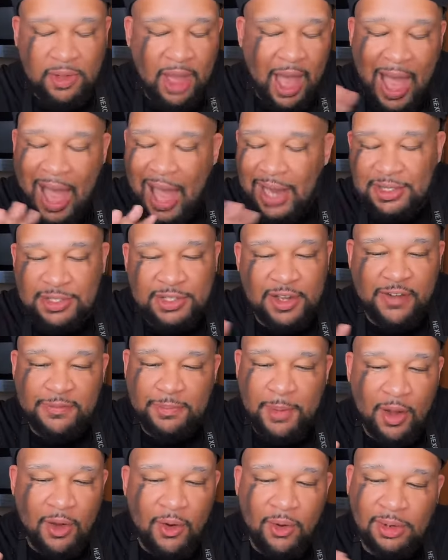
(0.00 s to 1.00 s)
hot
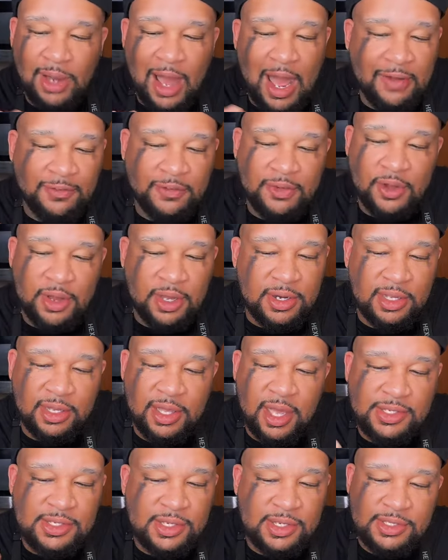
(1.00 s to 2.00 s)
stuff my whole life, cooking in
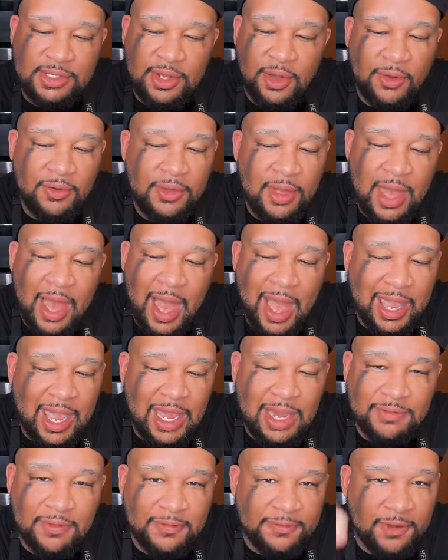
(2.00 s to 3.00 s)
the kitchen, so I
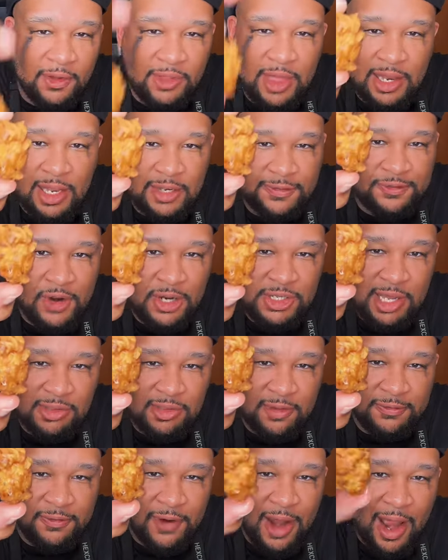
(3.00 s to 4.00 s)
can't even feel that. That's fresh
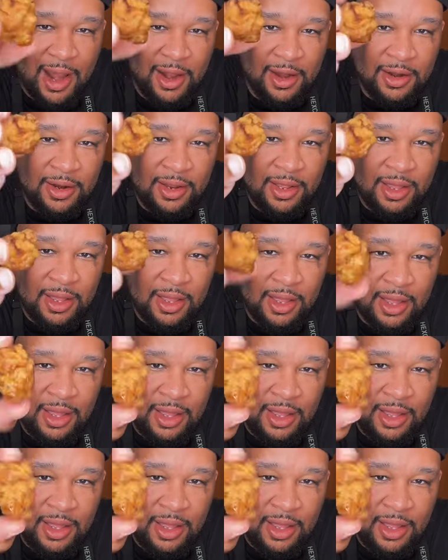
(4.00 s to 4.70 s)
out the fryer.